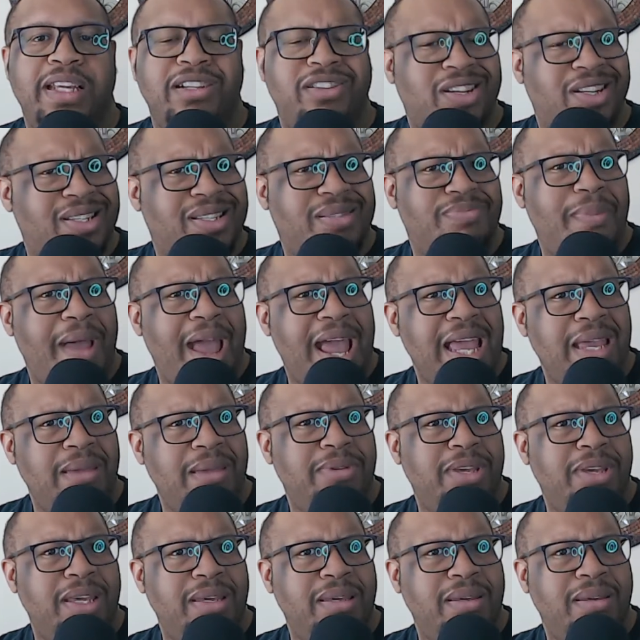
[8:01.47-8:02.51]
just
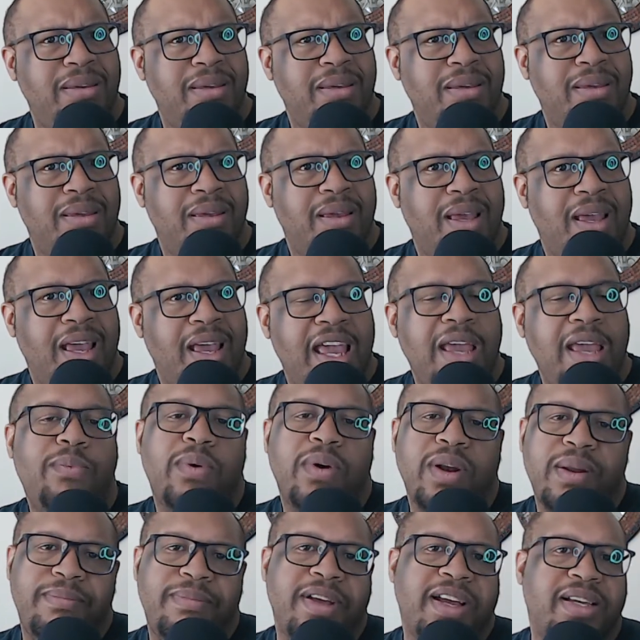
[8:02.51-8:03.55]
maybe, he
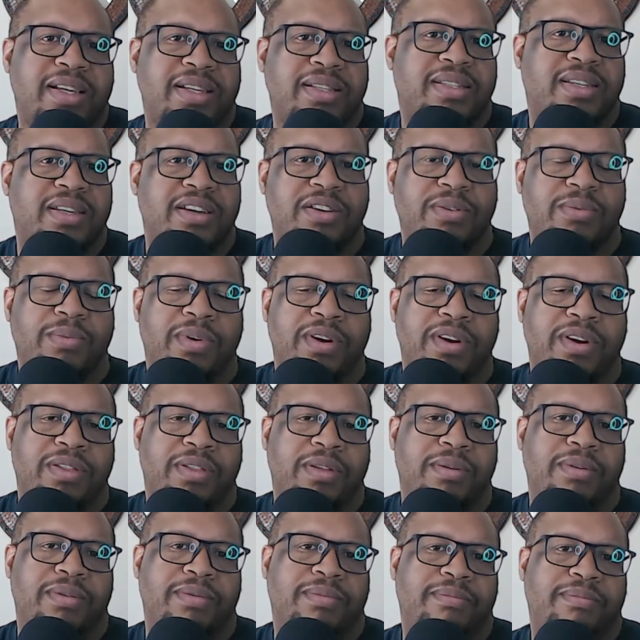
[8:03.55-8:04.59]
would have been considered one of
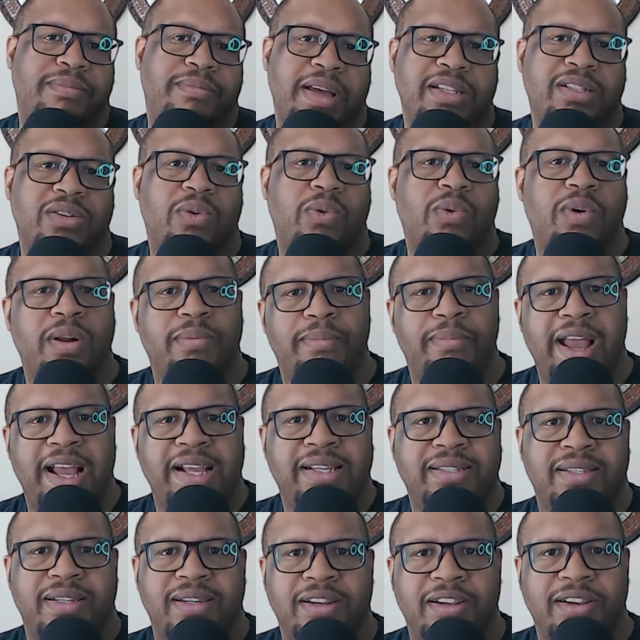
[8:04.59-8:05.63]
the best
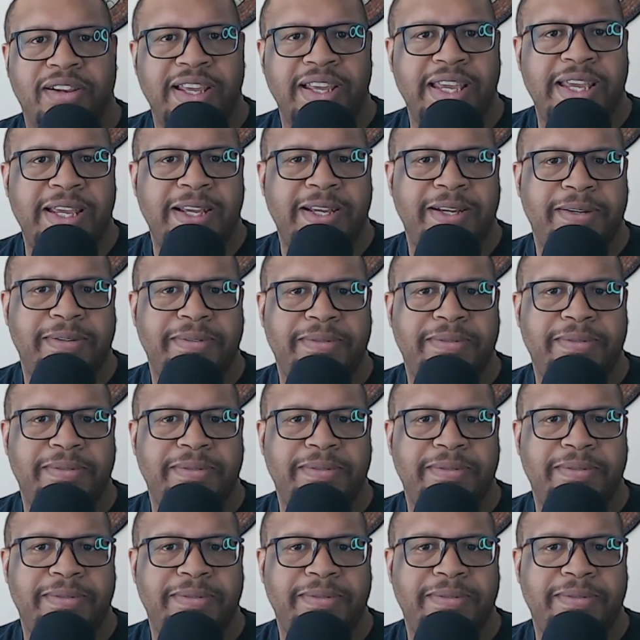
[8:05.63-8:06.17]
quarterbacks in the league.